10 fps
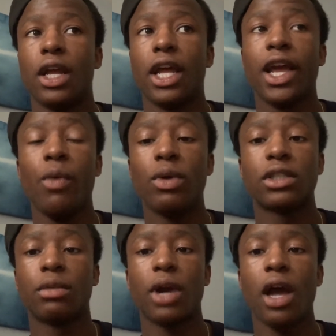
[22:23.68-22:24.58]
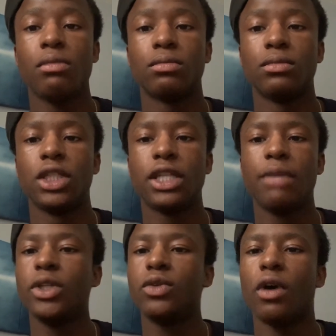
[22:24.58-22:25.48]
it wasn't a problem. Just give
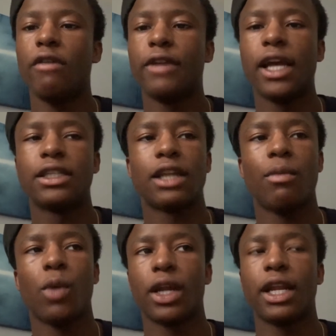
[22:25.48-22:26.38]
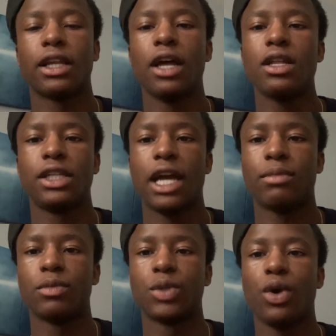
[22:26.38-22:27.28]
me 2 off days, and I'm working at the other job
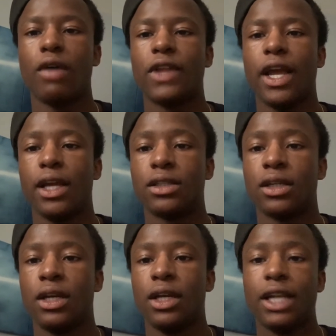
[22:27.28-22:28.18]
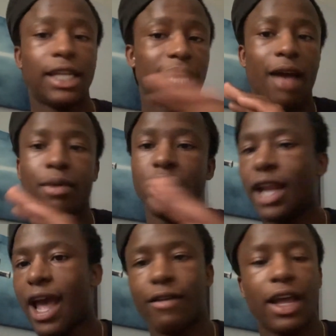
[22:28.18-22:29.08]
on 2 off days. That job
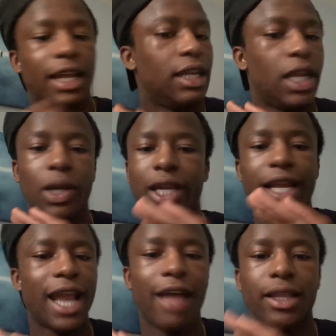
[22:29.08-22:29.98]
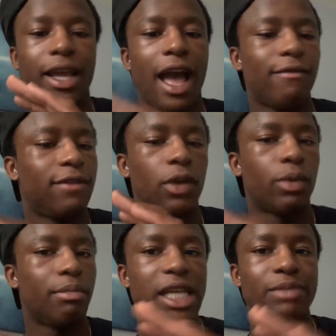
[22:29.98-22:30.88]
didn't have to conflict
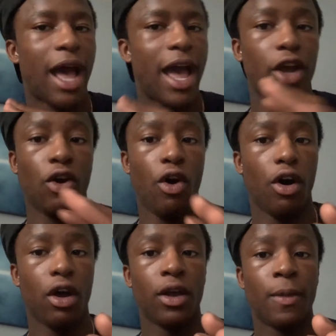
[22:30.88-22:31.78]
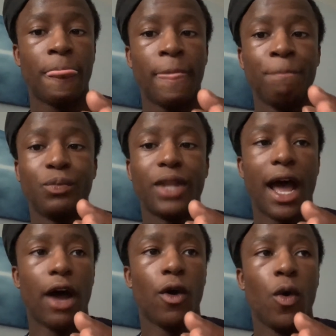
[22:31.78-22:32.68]
with Best Buy at all.
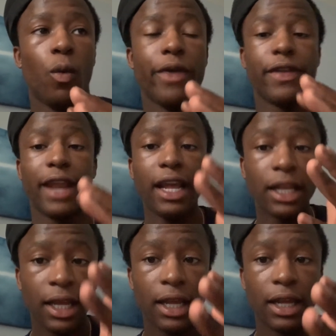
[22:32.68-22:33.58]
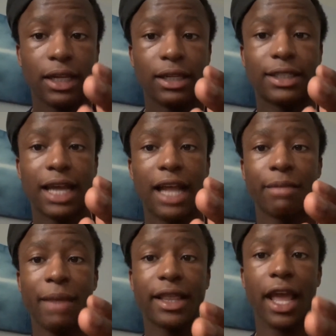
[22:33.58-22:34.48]
Now, whether they decide to
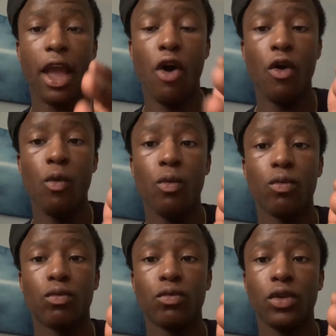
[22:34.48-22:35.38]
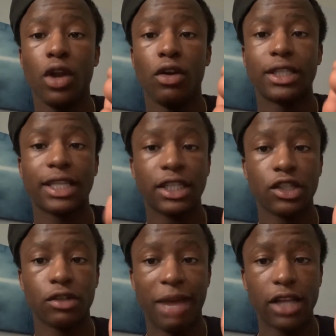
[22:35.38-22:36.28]
make their own,
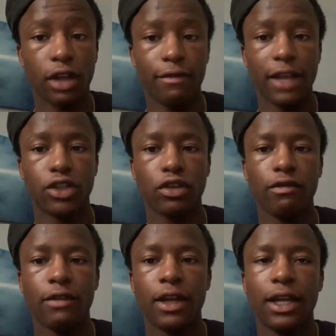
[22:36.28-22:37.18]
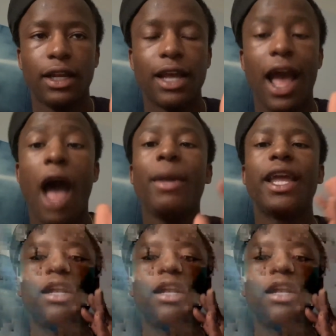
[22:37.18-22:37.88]
decisions based off that truth, I'm gonna give